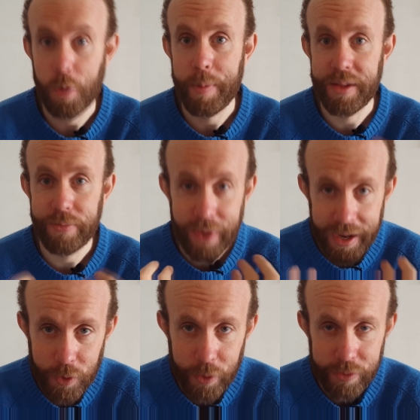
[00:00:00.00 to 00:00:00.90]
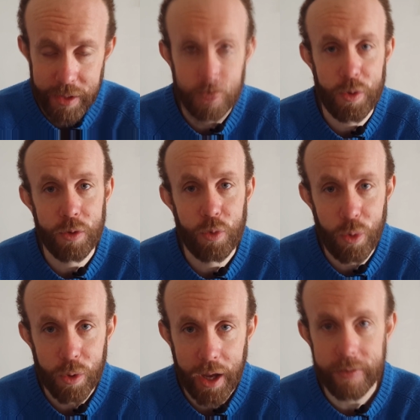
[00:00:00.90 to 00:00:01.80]
the main factors that you need to
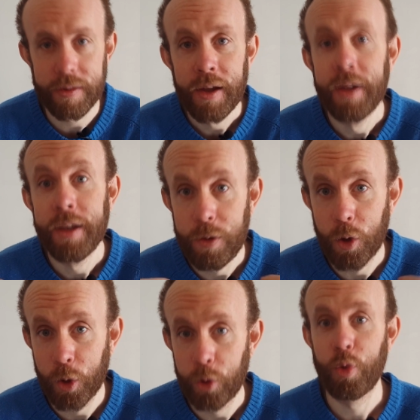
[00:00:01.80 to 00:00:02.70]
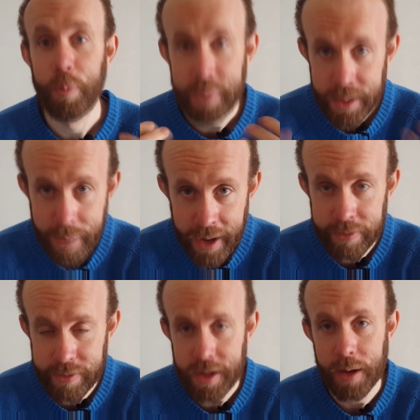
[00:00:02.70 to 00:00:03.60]
look at in order to
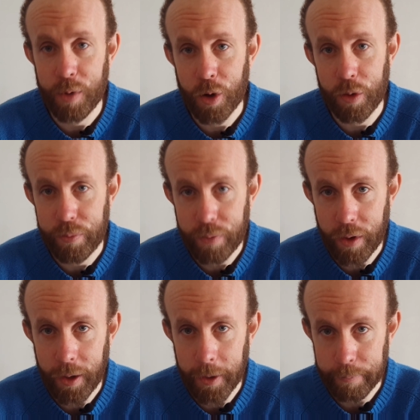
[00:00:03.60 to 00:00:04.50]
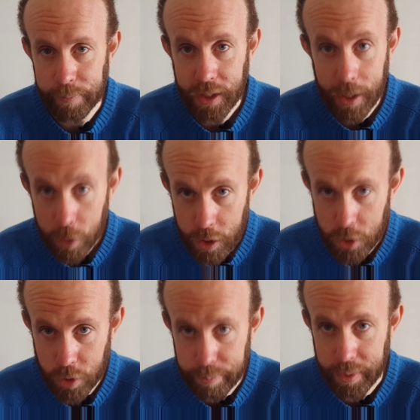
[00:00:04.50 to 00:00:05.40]
minimize the amount of
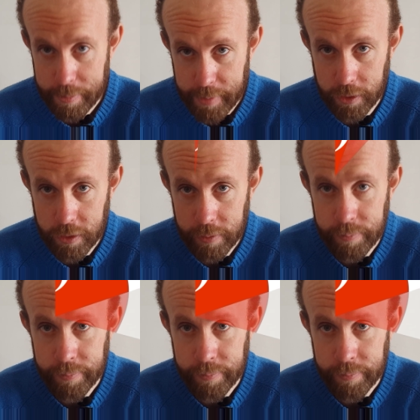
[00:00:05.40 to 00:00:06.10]
calculation per image.